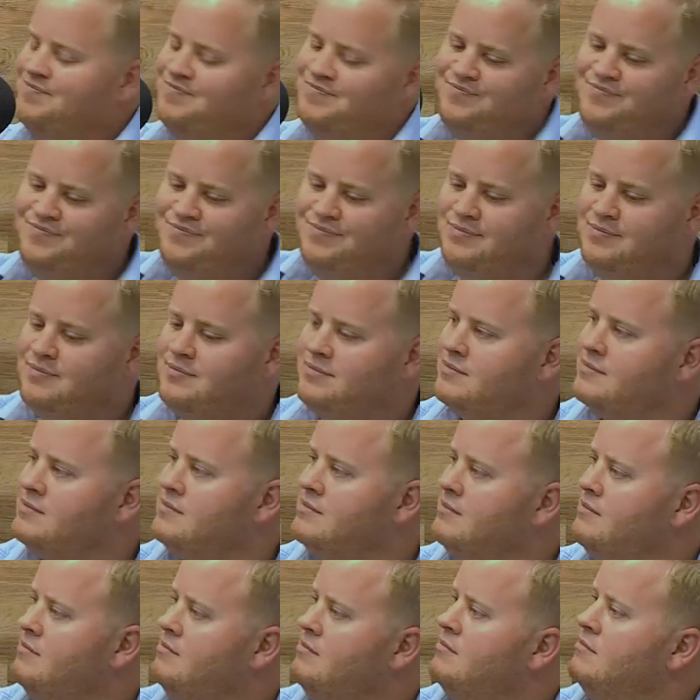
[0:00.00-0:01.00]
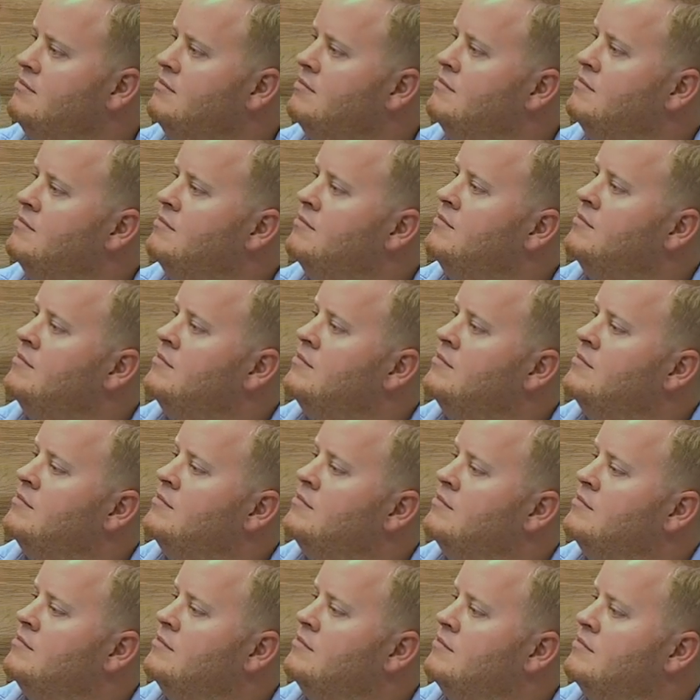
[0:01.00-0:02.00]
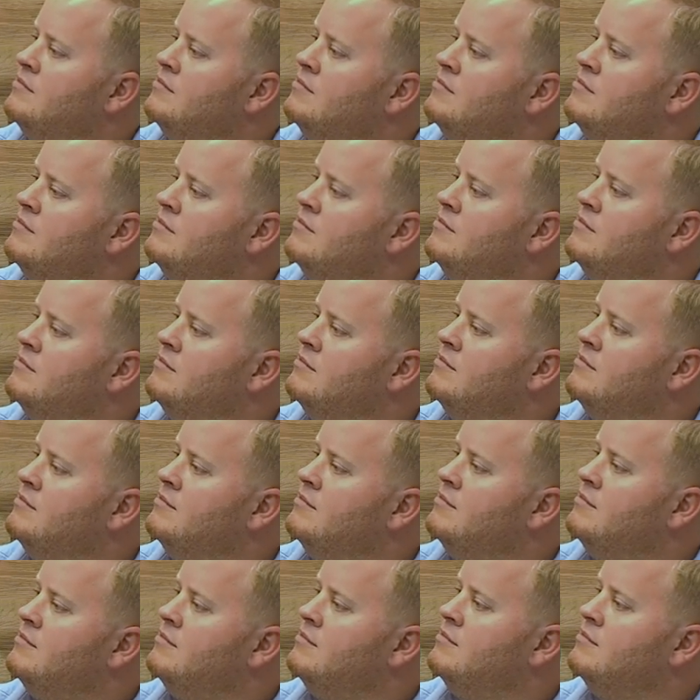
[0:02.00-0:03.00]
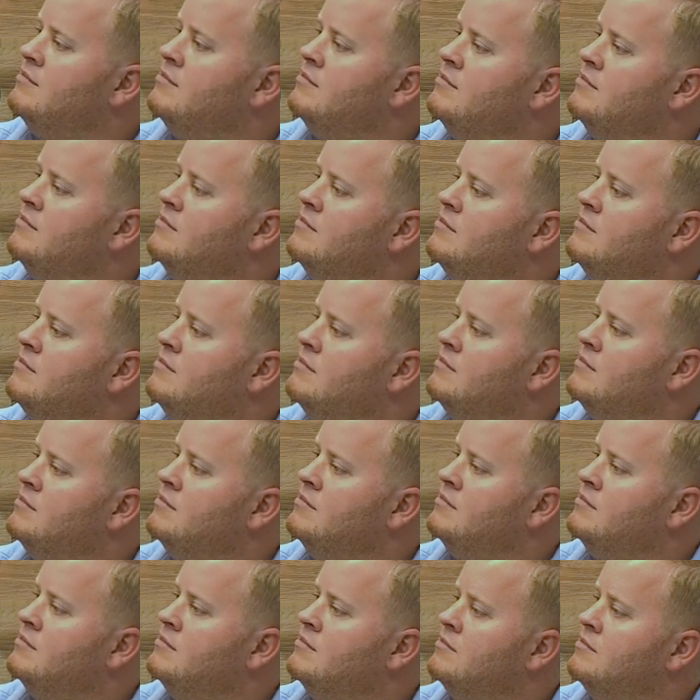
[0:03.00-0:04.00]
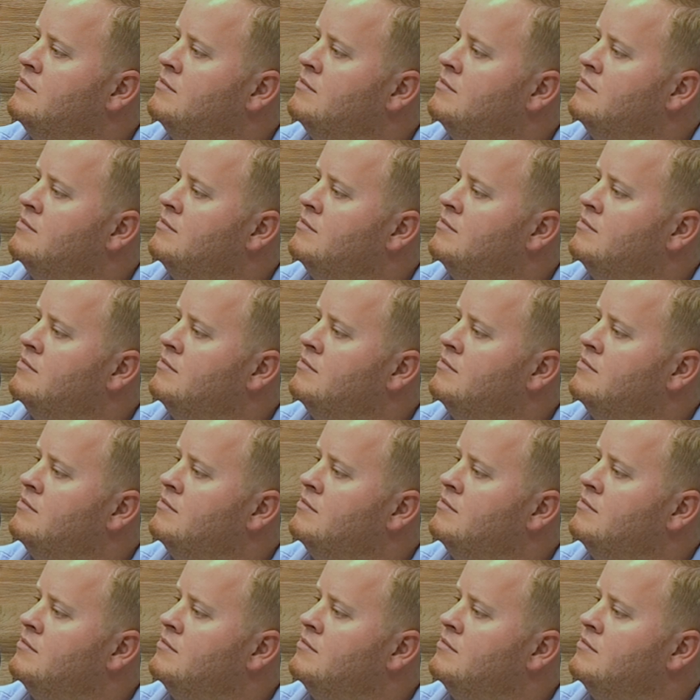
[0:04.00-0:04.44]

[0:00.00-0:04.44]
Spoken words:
This person isn't speaking.